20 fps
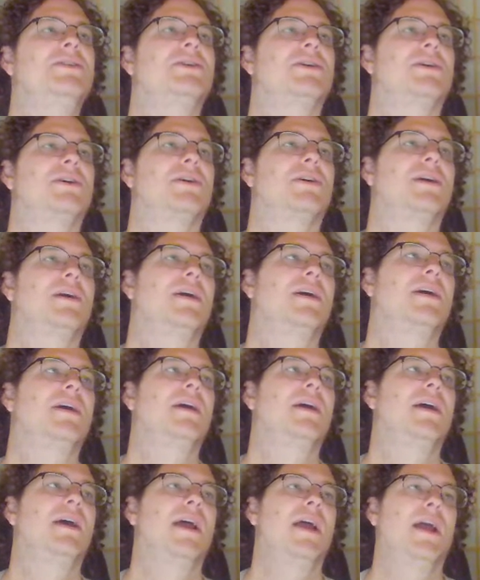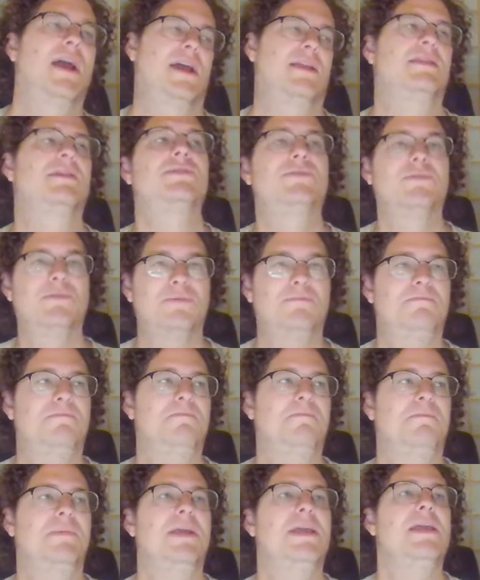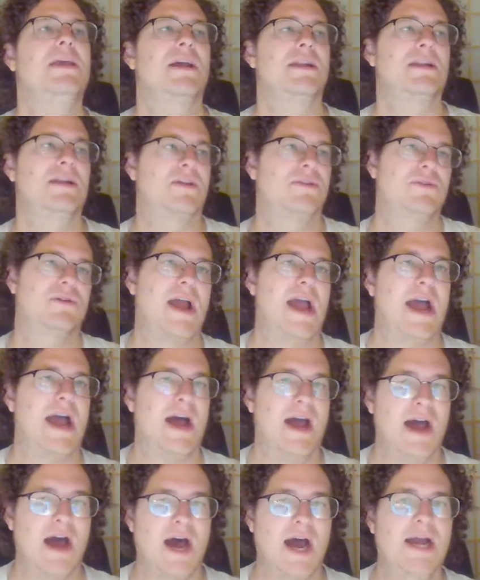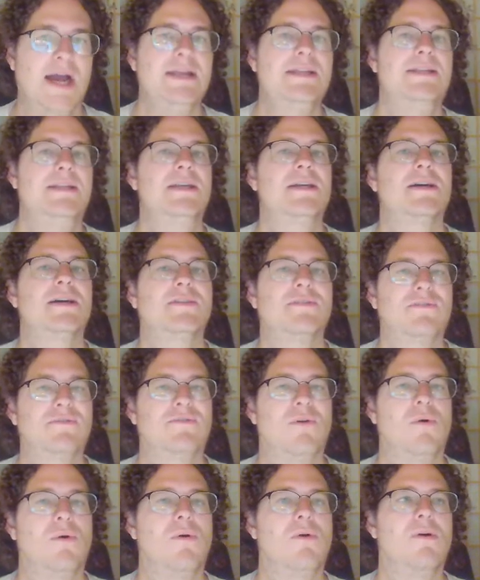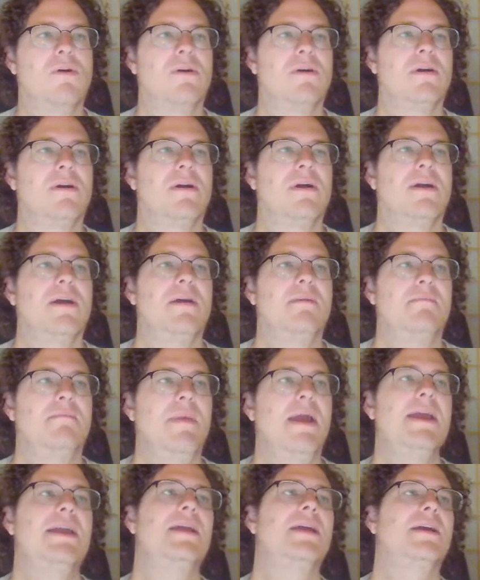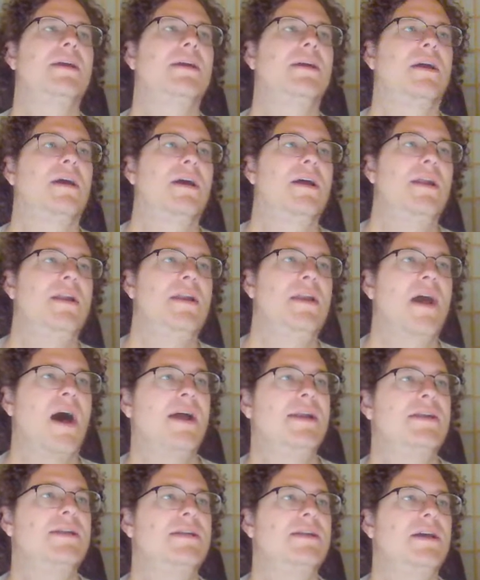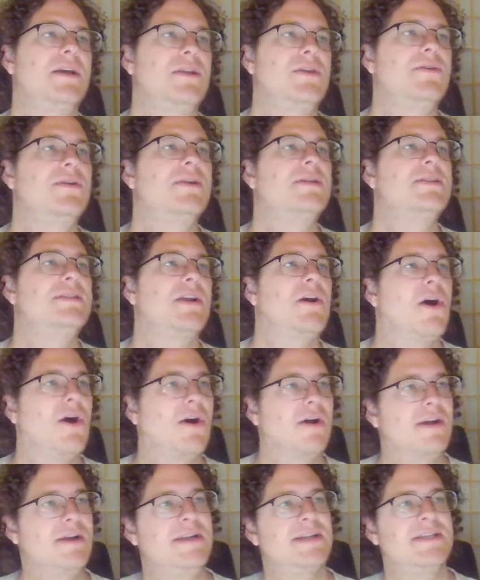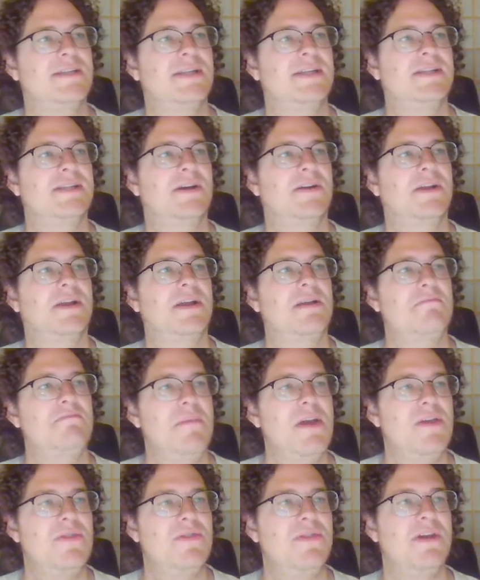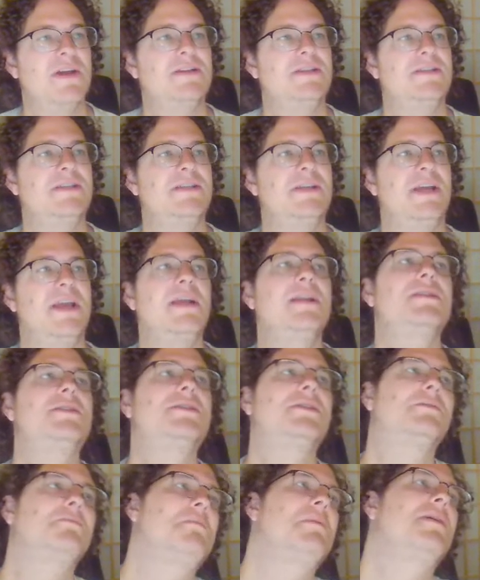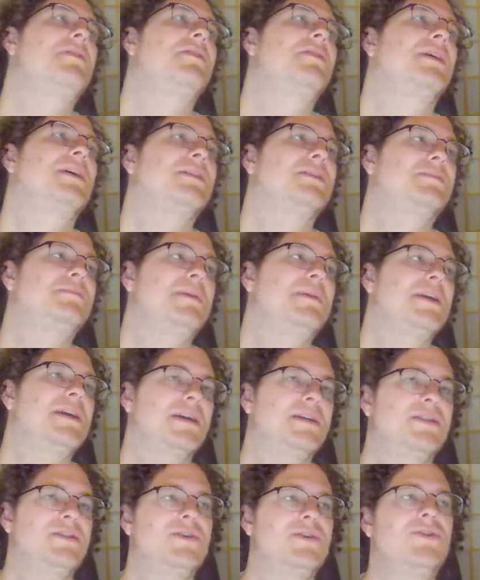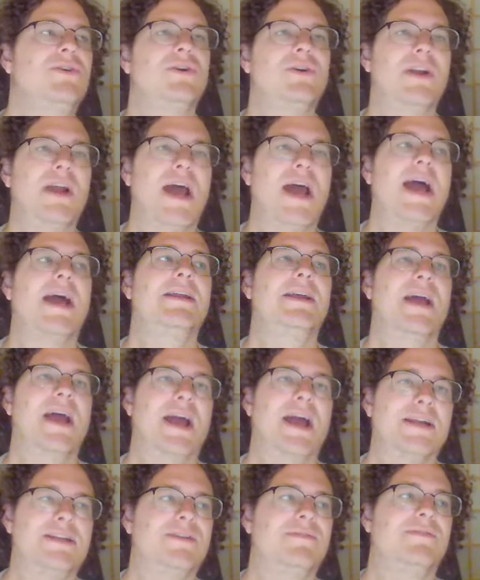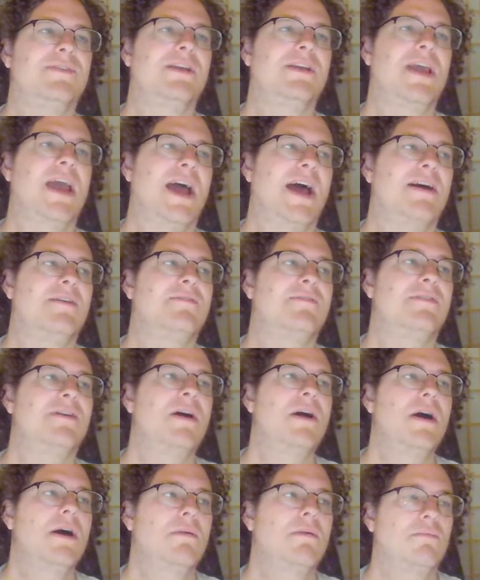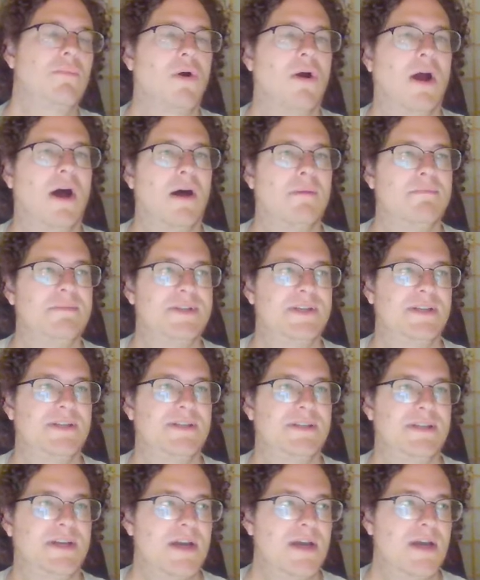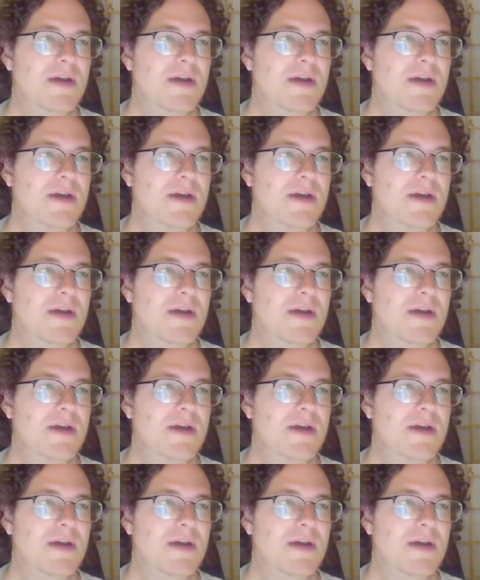her, and this would be another idea for making not units that aren't necessarily mythics into mythics, because you could actively have more options.